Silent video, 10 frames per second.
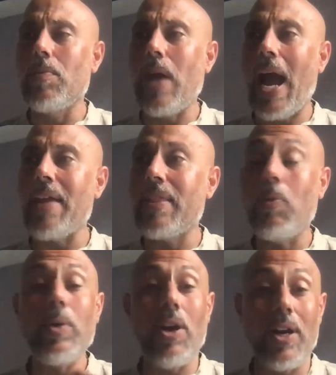I think
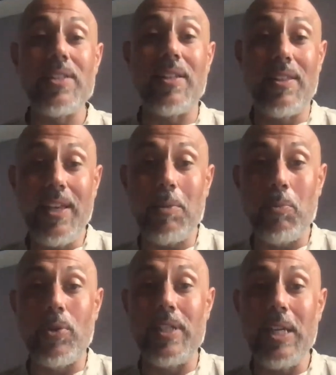we ought to think
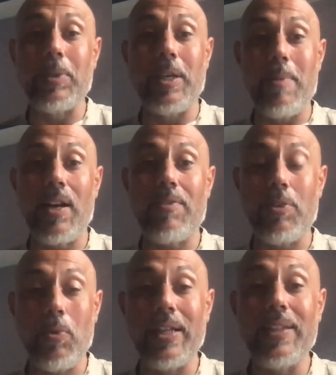more deeply about it, for
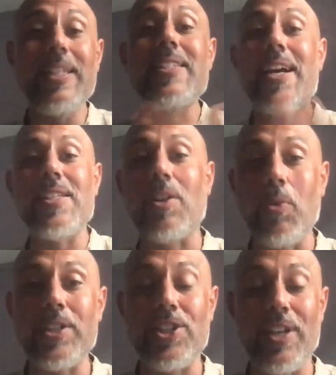one, at least ask the
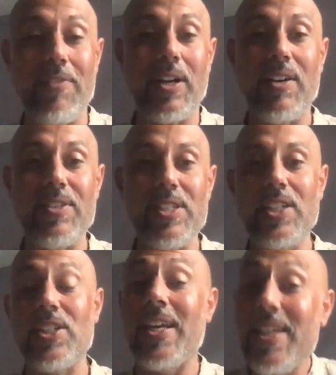question, have a
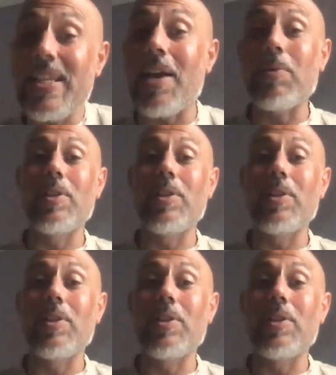conversation. Is that really the